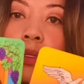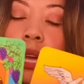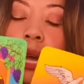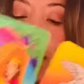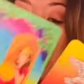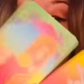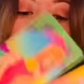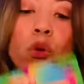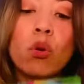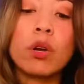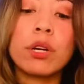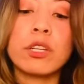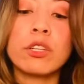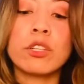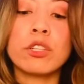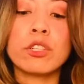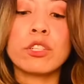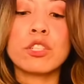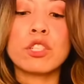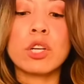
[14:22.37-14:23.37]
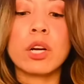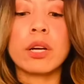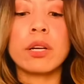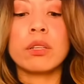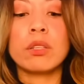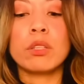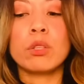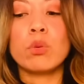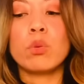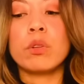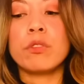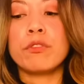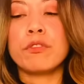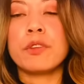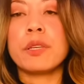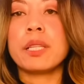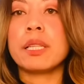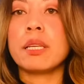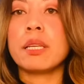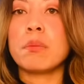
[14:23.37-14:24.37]
Capricorn in your chart, you will
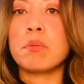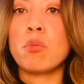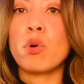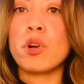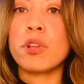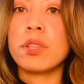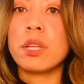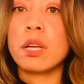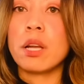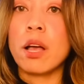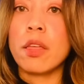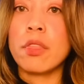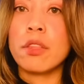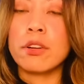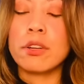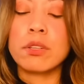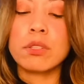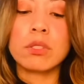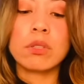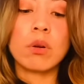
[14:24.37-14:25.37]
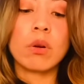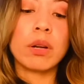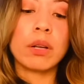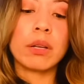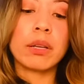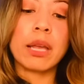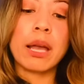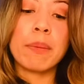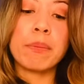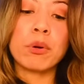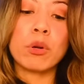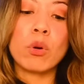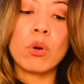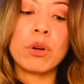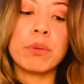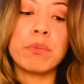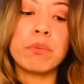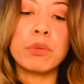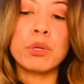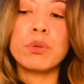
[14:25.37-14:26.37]
feel it more than others, or a
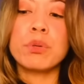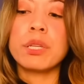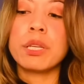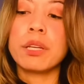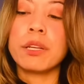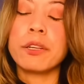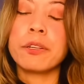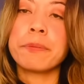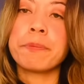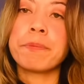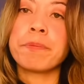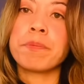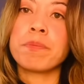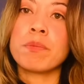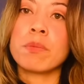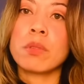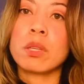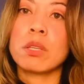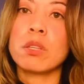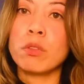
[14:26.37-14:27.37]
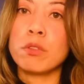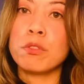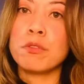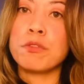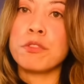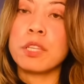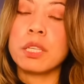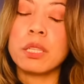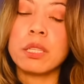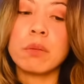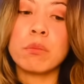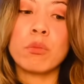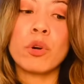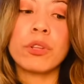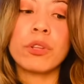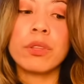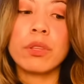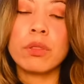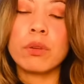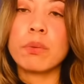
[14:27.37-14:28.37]
Capricorn moon here. You'll feel it
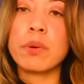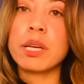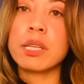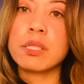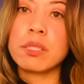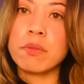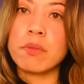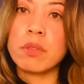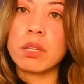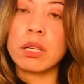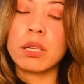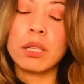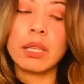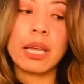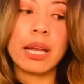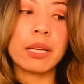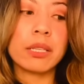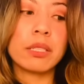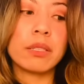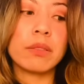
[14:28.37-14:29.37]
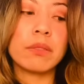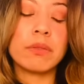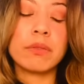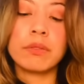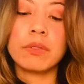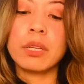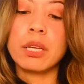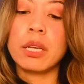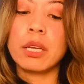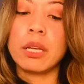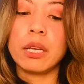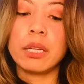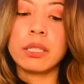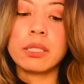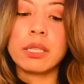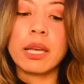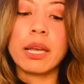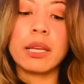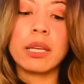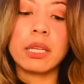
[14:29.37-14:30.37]
more than the rest of the collective.
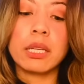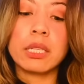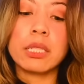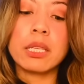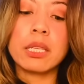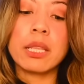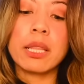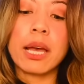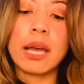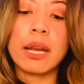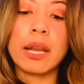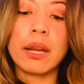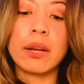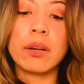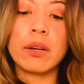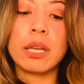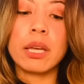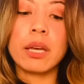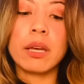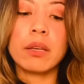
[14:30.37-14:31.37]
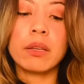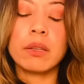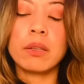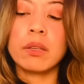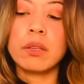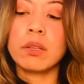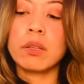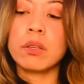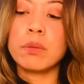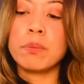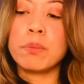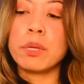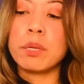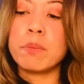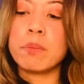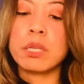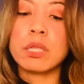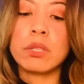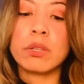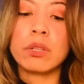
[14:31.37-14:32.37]
It's heading into that area. Could be
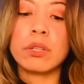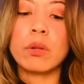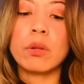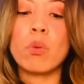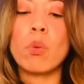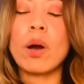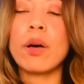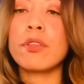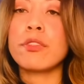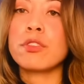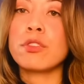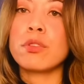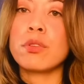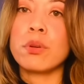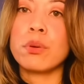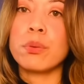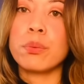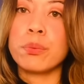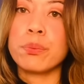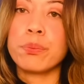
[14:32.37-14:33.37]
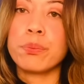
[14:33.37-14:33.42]
material wealth too.